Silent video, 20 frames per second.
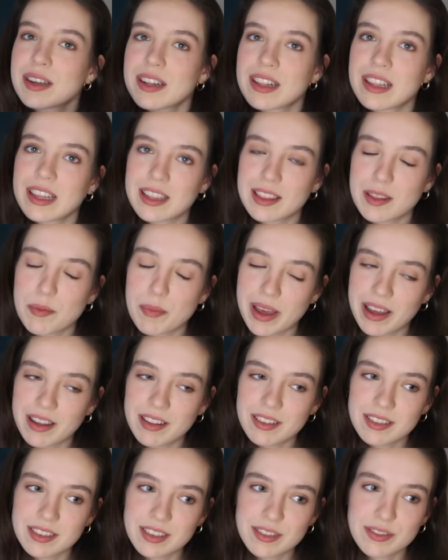click the
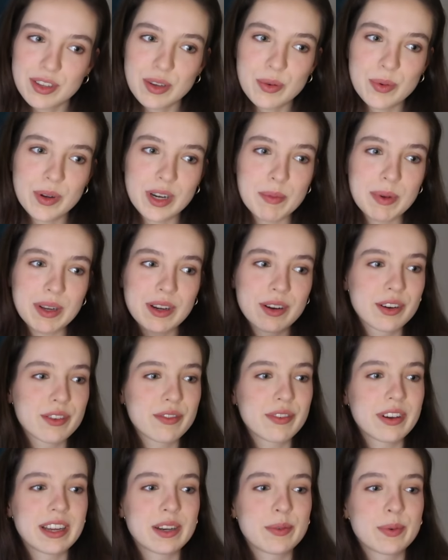bell if you want to be
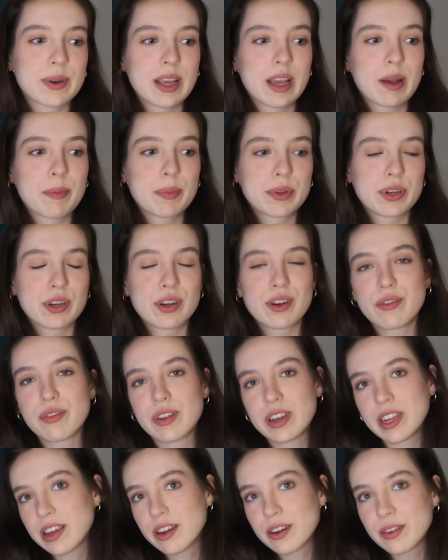notified when I upload a new
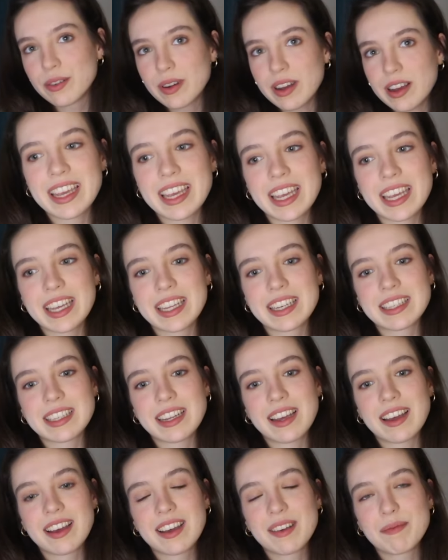video,
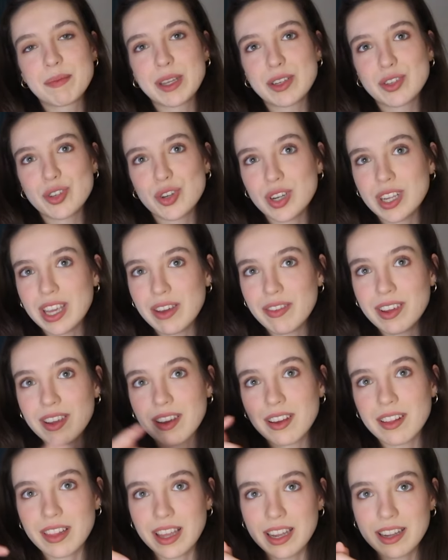and make sure to give
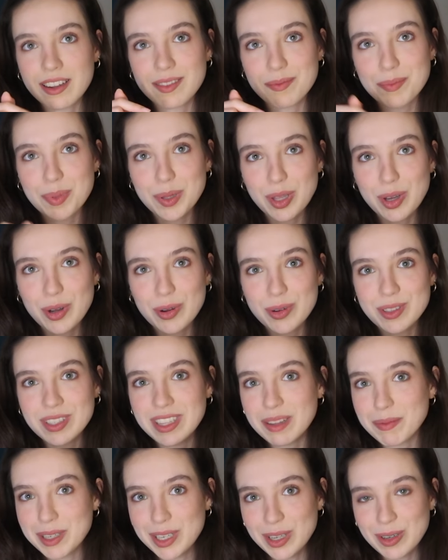it a like below
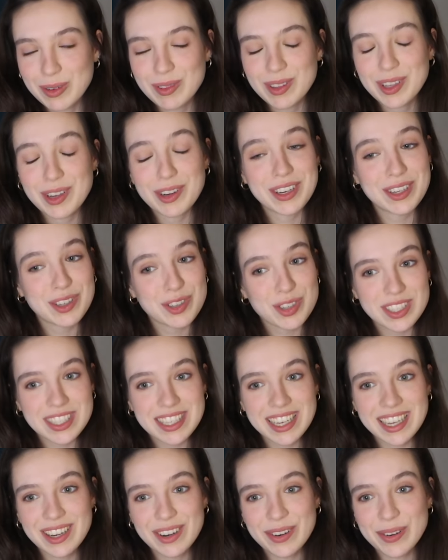to let me know that you're
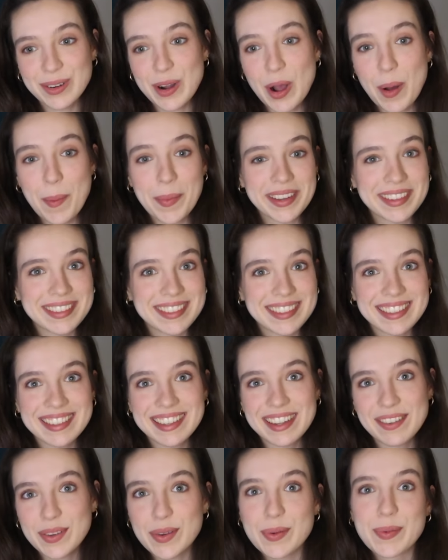interested, or comment
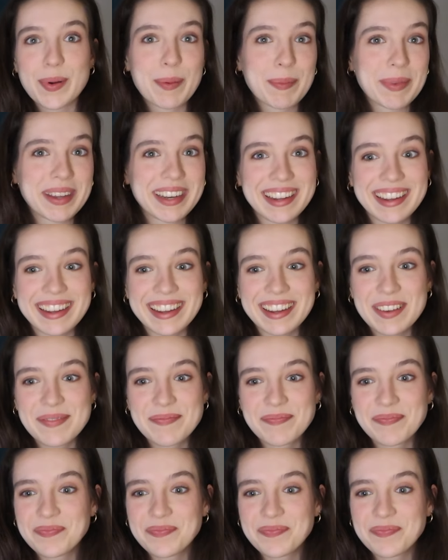if you want me to